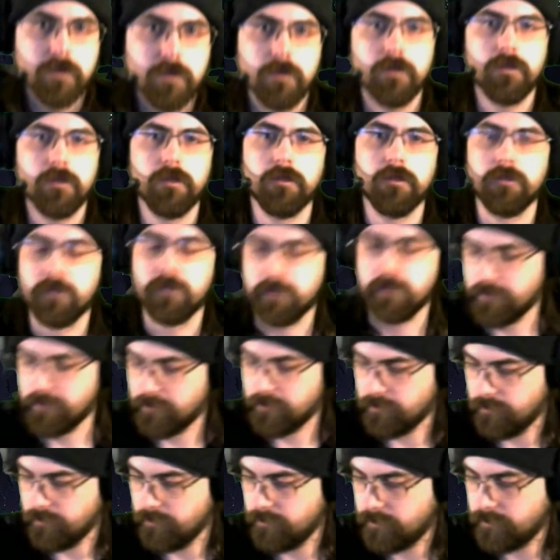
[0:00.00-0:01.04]
get
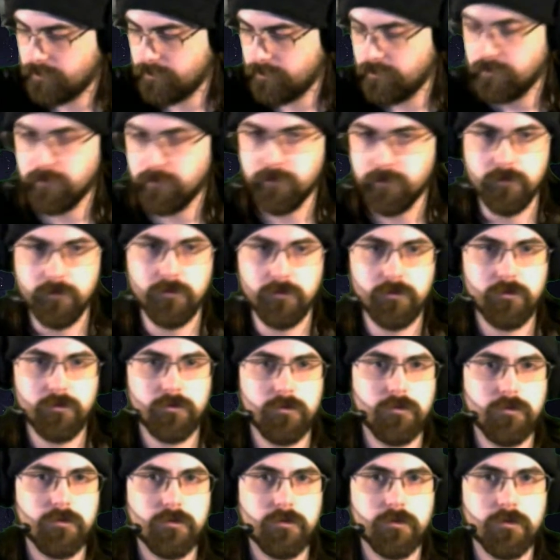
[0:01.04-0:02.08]
settled,
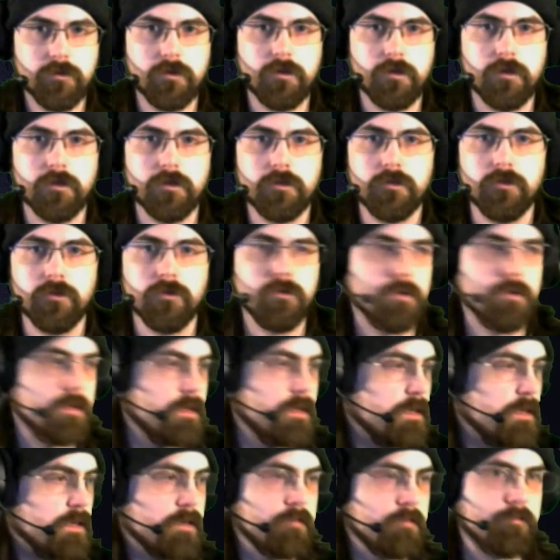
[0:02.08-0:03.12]
get to
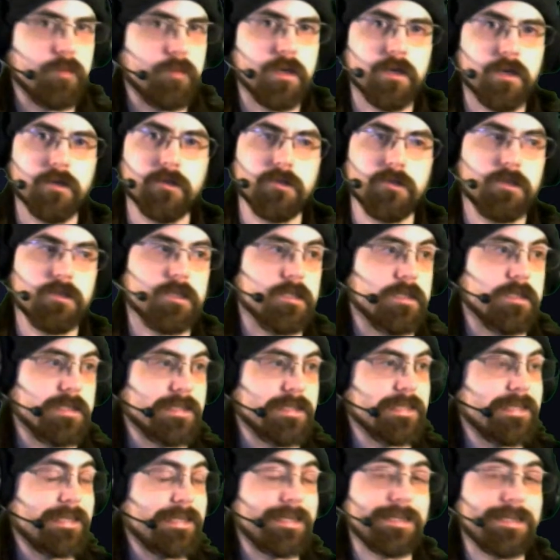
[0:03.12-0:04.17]
1:30, and
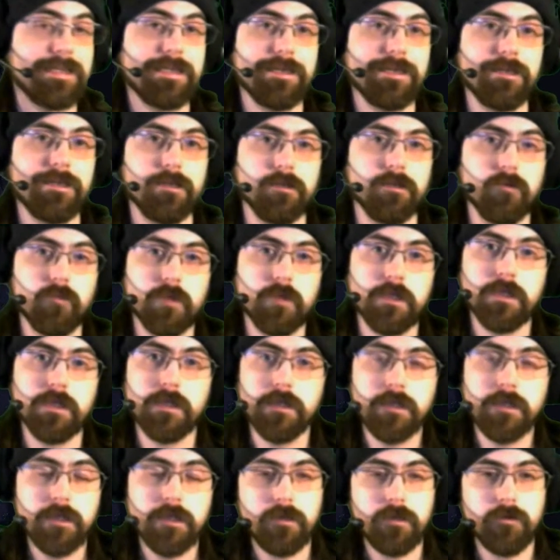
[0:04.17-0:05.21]
then I
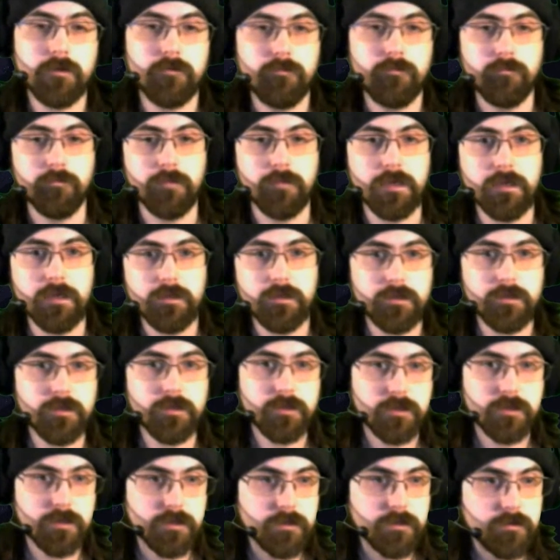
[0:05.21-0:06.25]
will
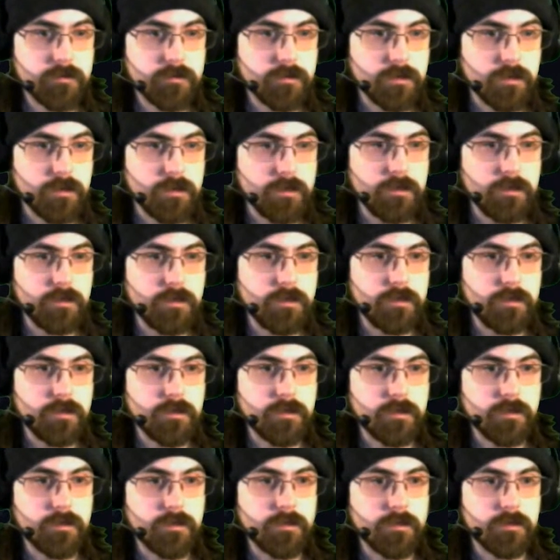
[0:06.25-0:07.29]
mix the.
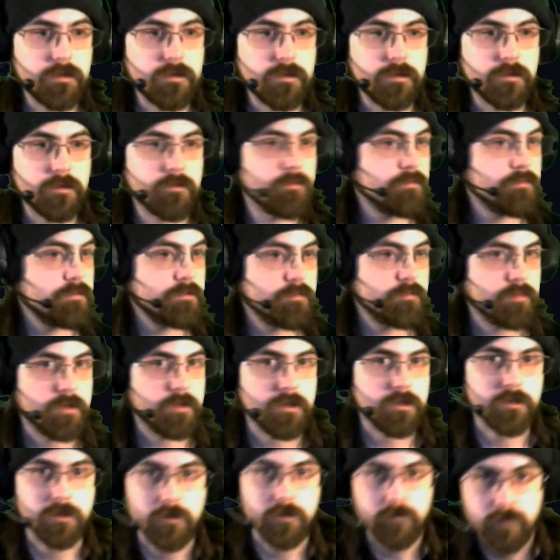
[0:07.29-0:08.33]
Oh, it's
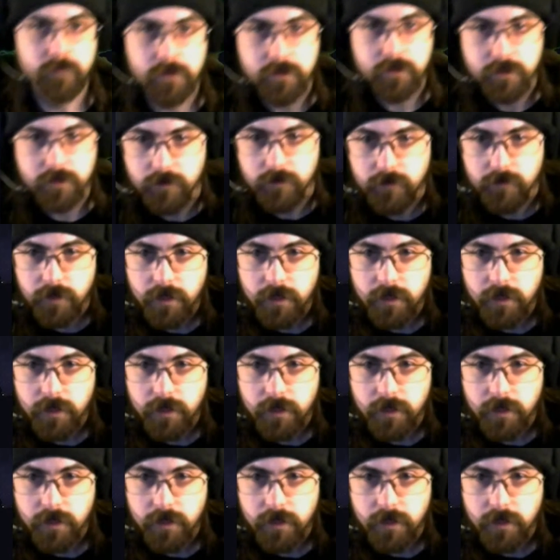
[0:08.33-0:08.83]
past 1:30 now.